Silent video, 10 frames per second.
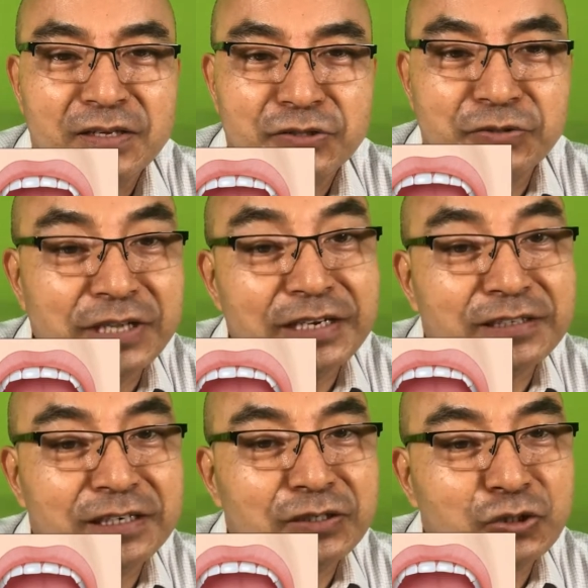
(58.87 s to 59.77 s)
So they are
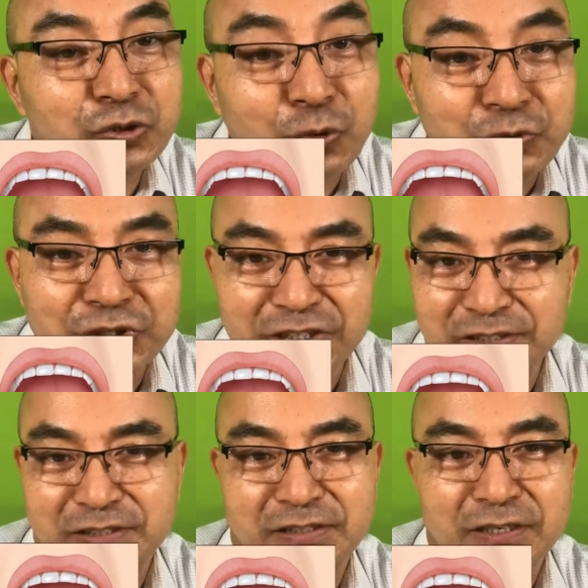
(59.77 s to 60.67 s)
the
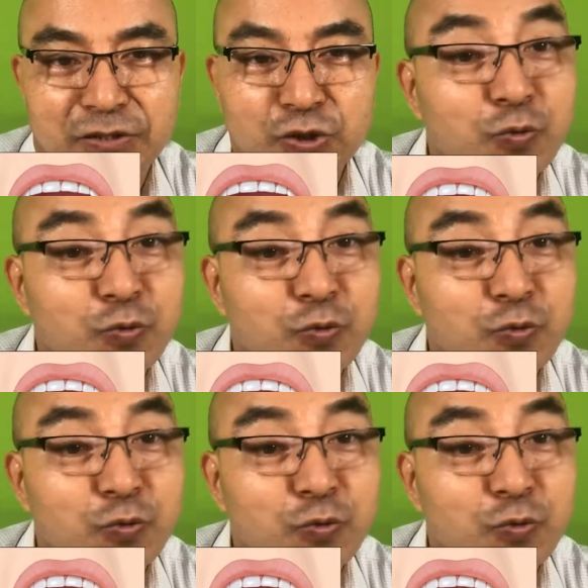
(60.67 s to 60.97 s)
tonsils. So